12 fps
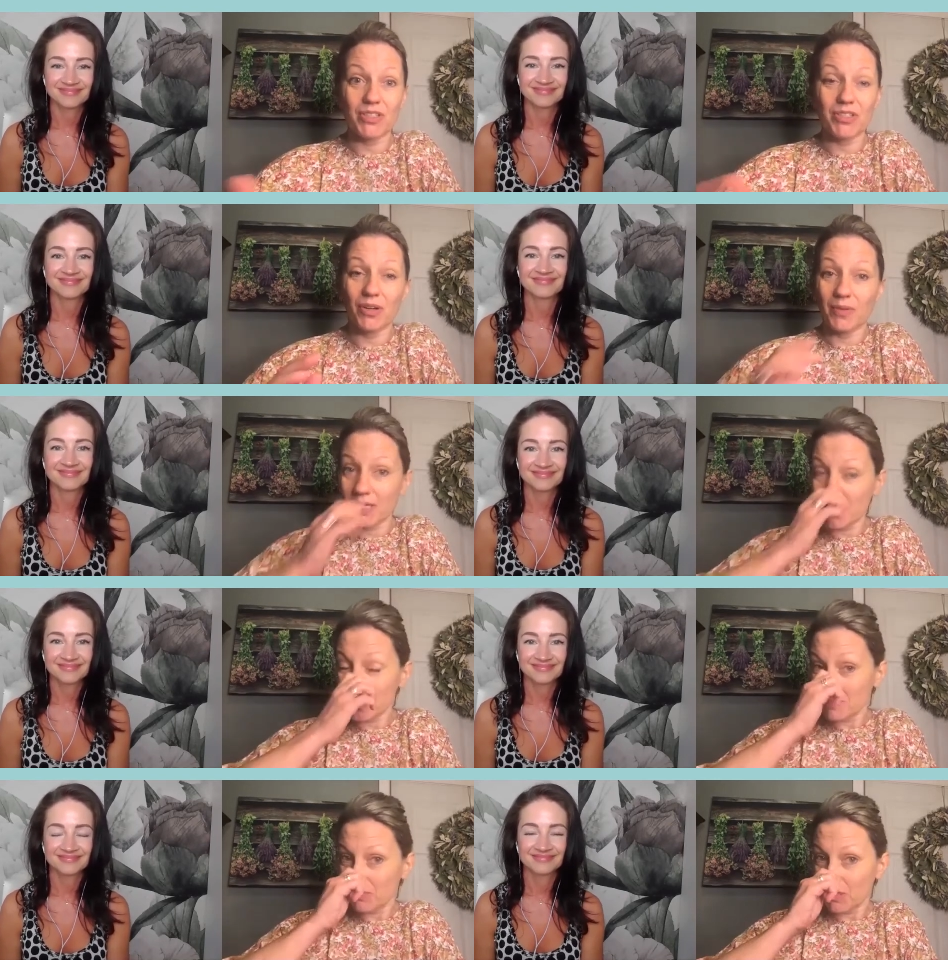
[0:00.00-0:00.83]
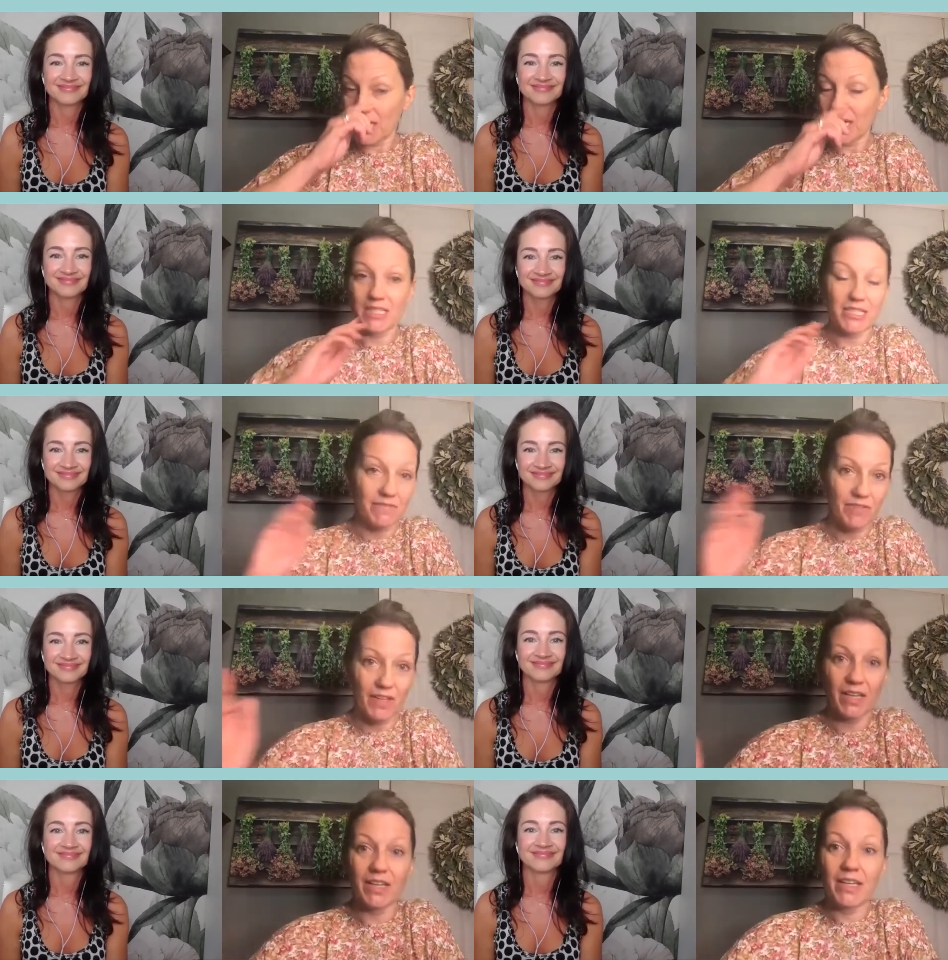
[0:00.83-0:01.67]
Speaker 1: You know, is it because of
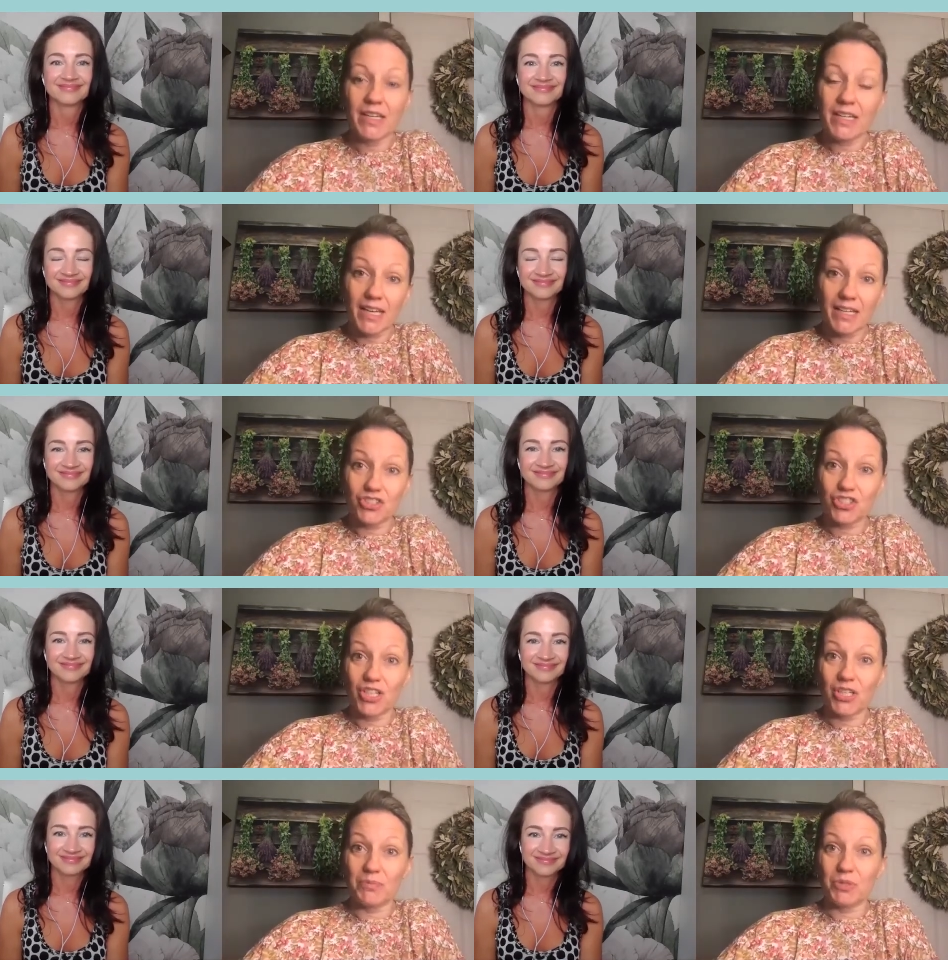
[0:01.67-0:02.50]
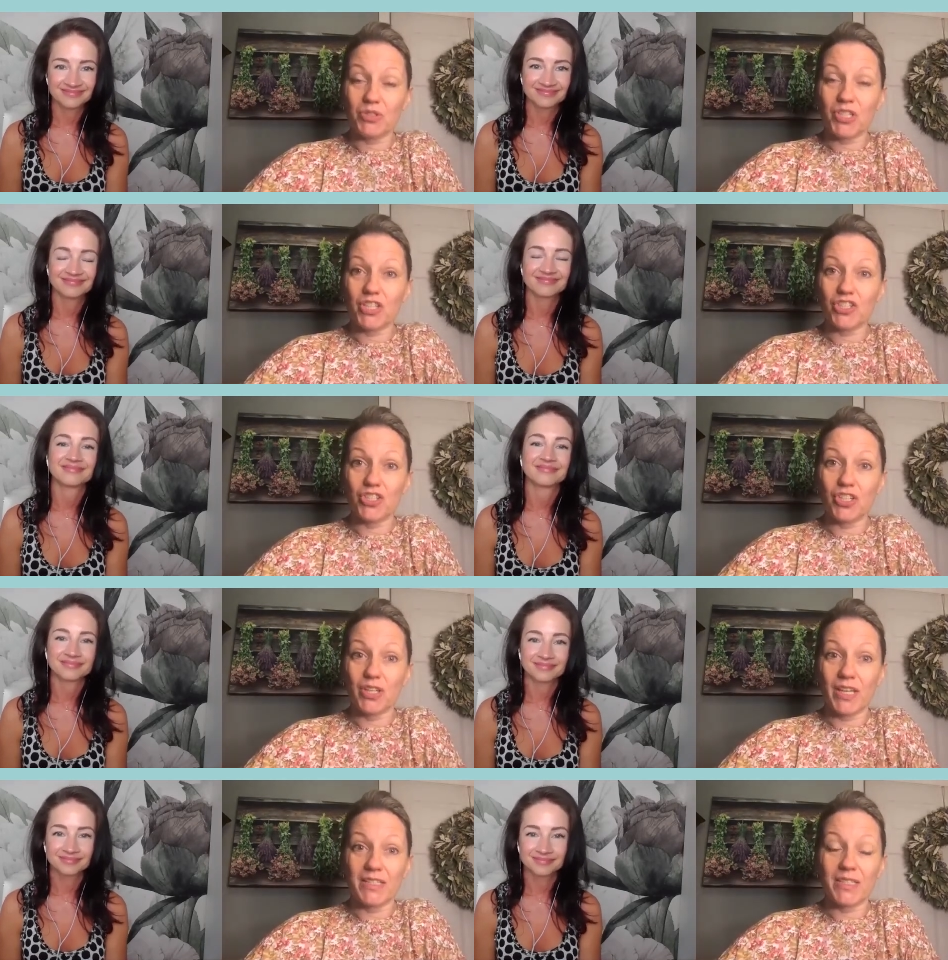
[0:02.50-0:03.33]
a, a gene
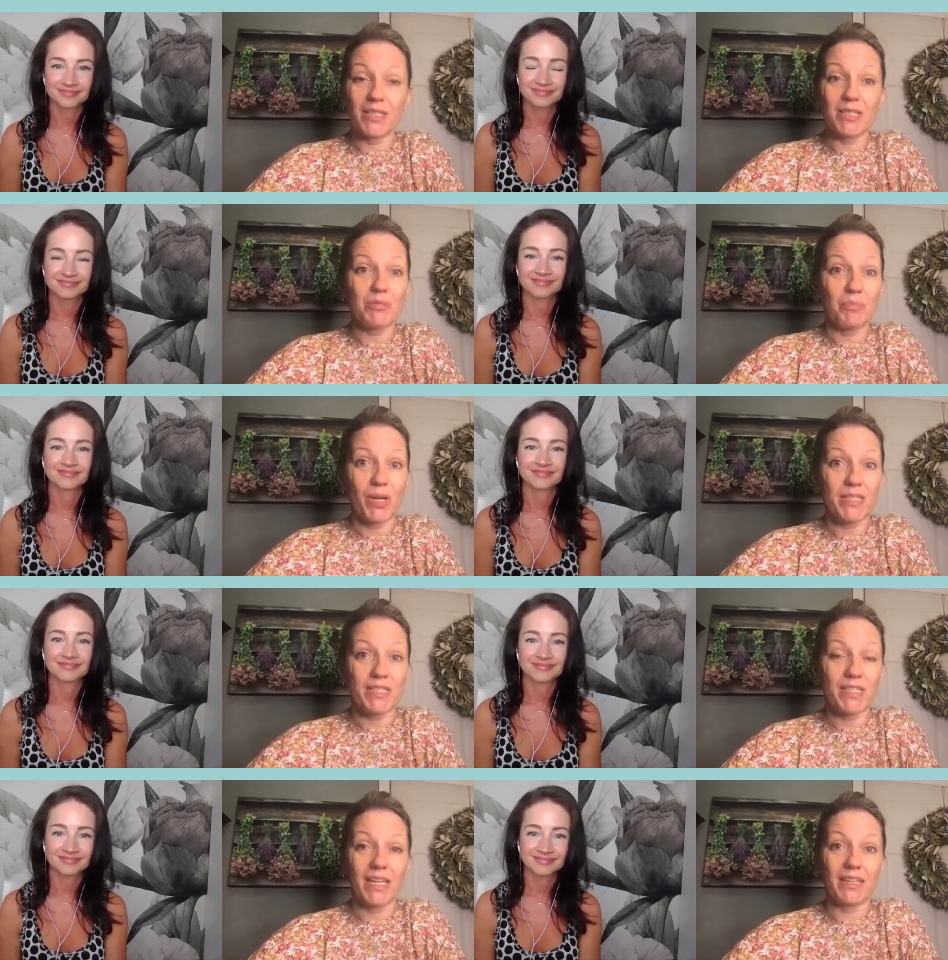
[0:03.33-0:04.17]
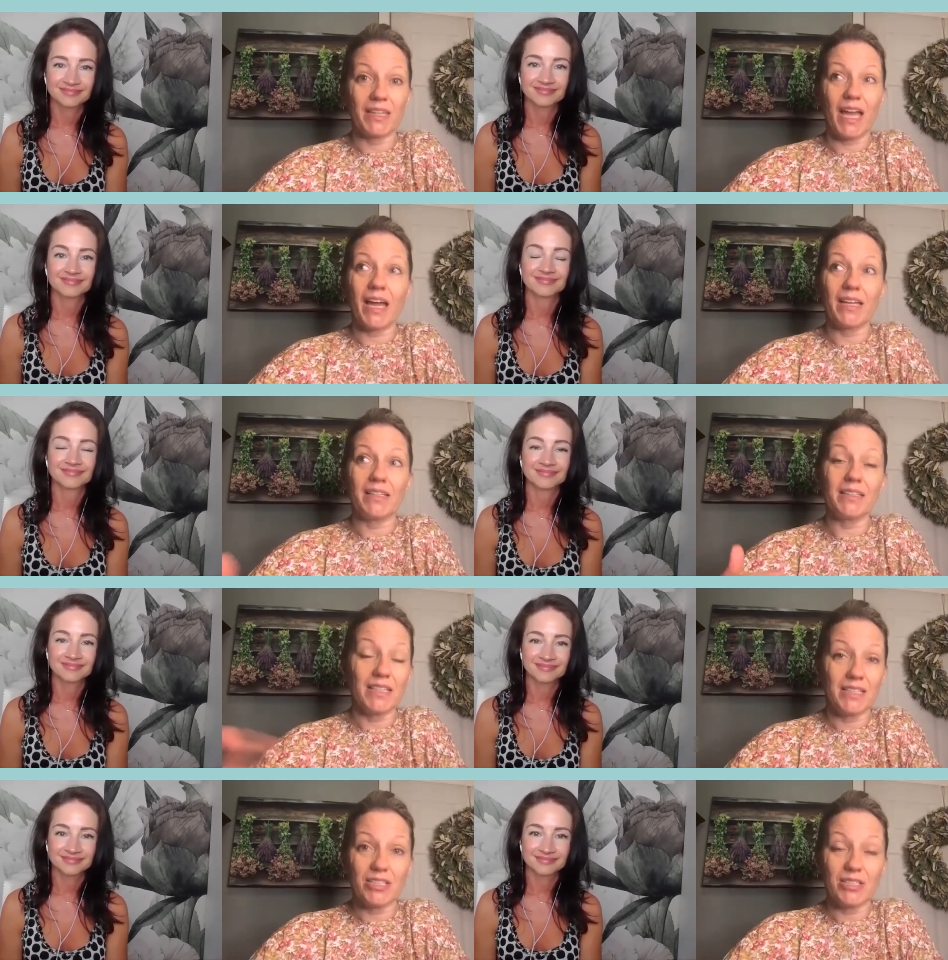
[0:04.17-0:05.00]
mutation that's expressing that
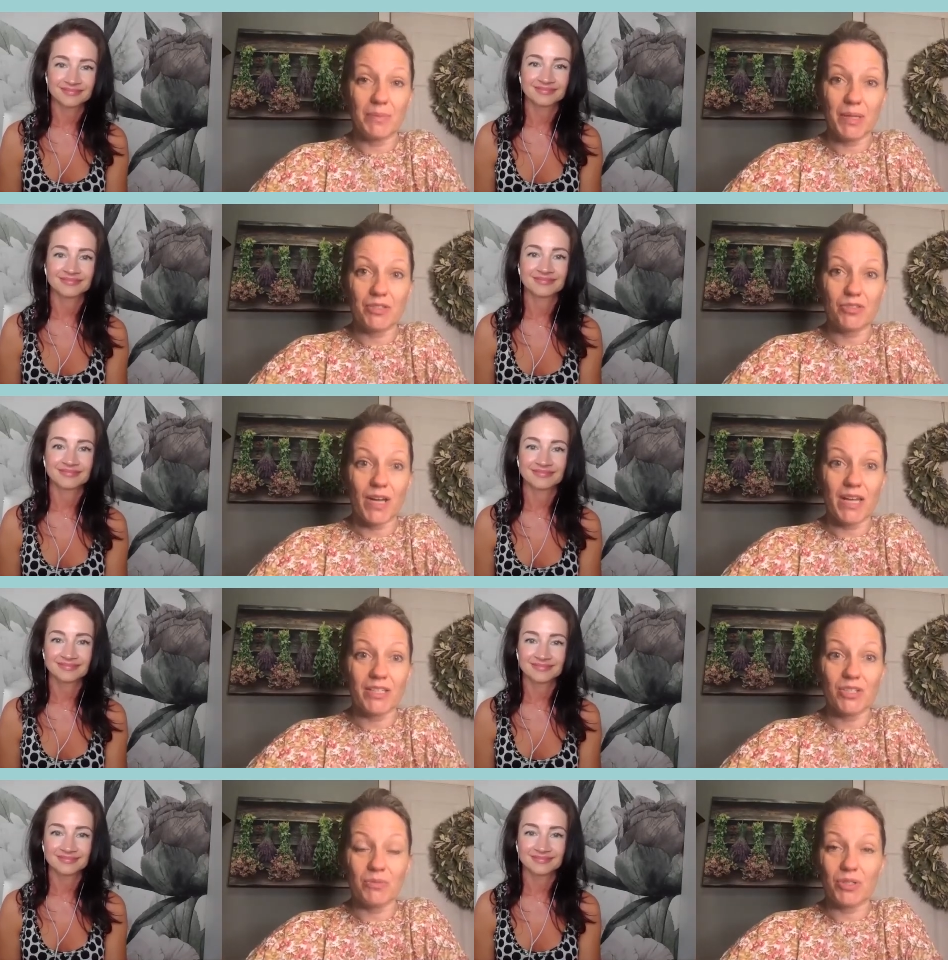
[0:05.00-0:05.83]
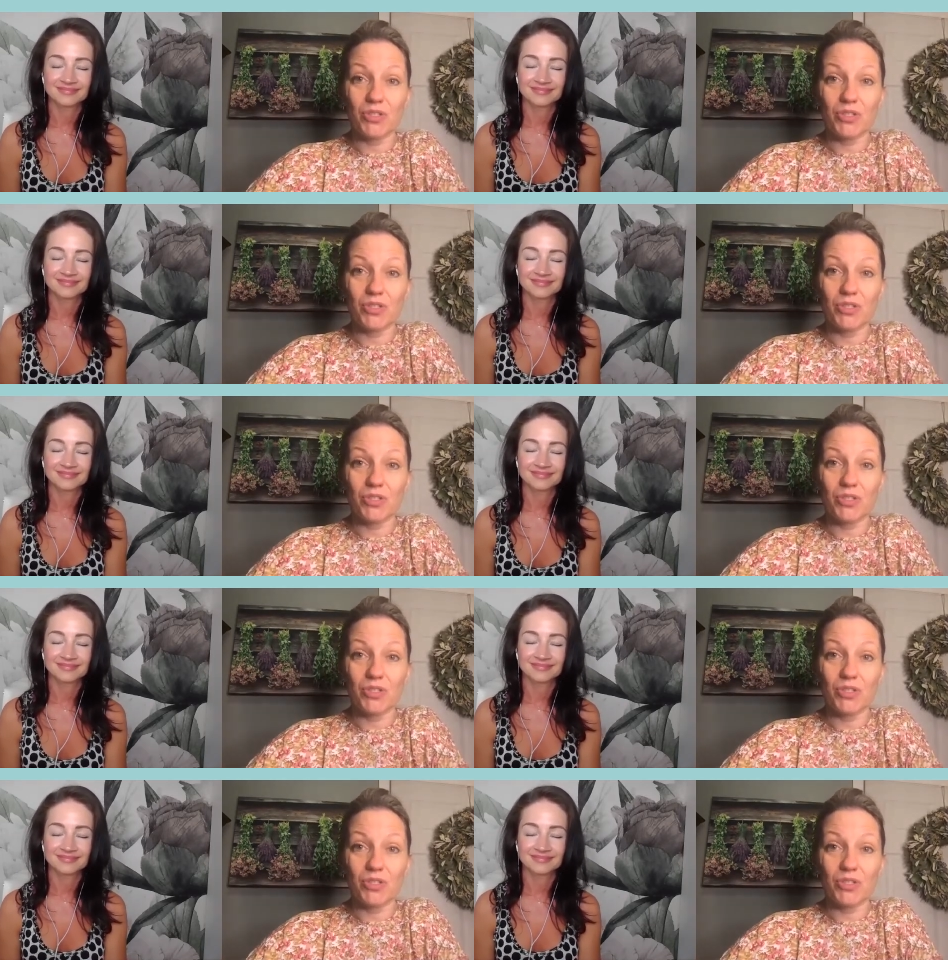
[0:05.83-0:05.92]
needs to be addressed with a